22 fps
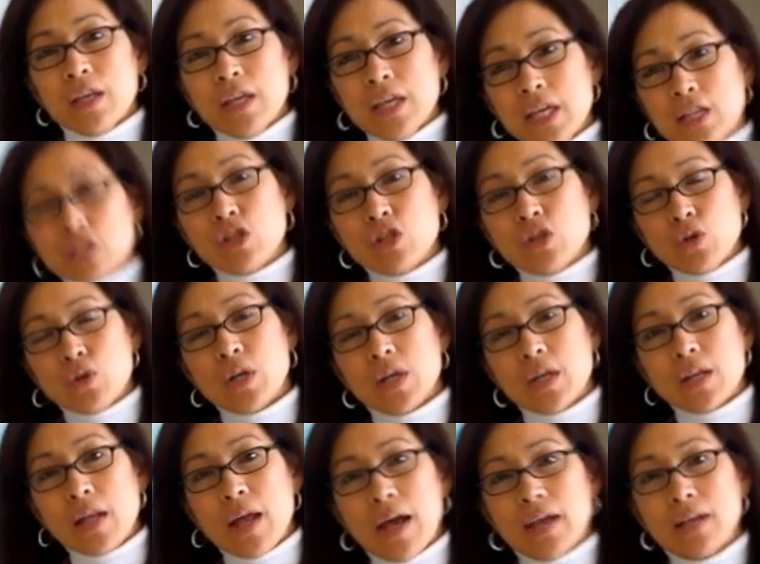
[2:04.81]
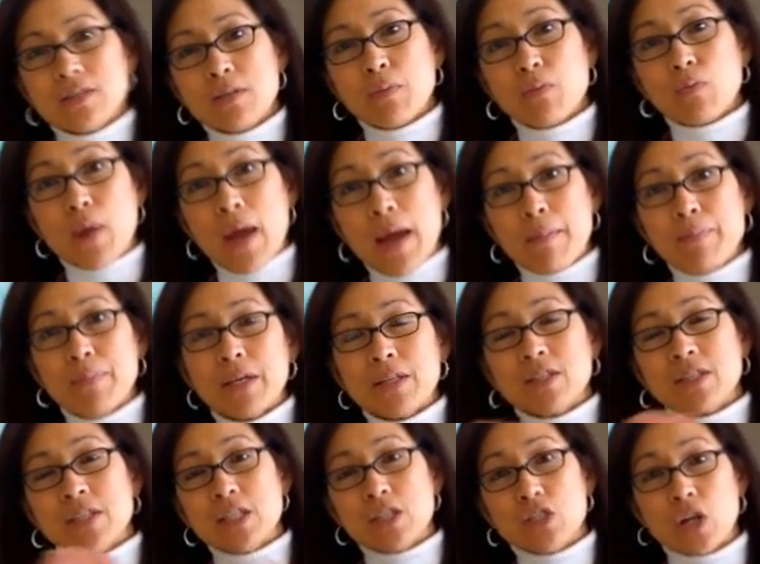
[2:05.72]
Each unit has a rep
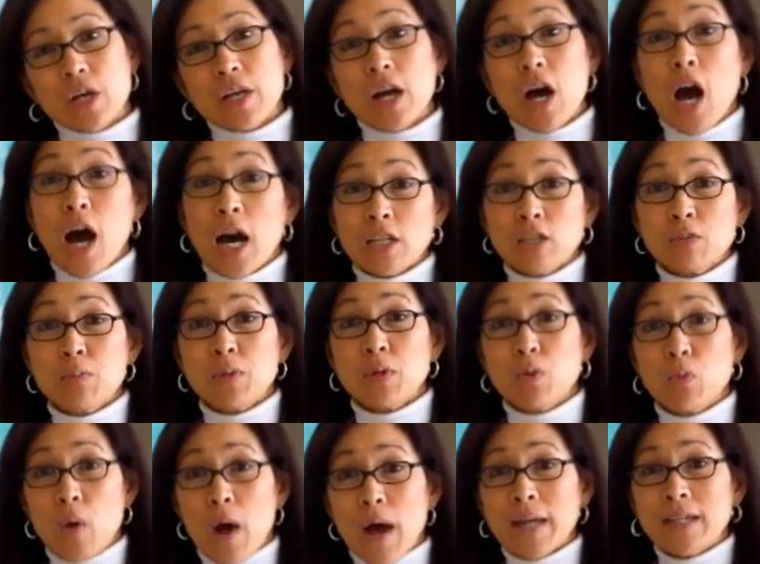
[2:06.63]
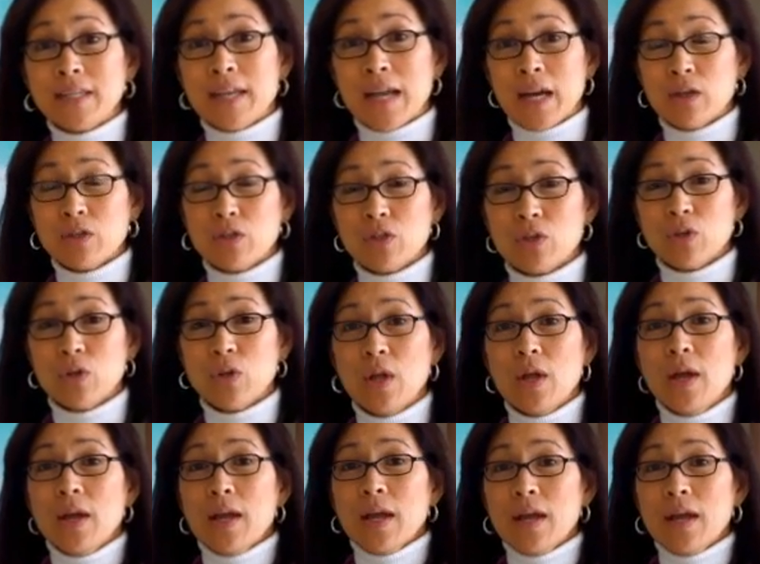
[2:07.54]
that sits on a hospital-wide council,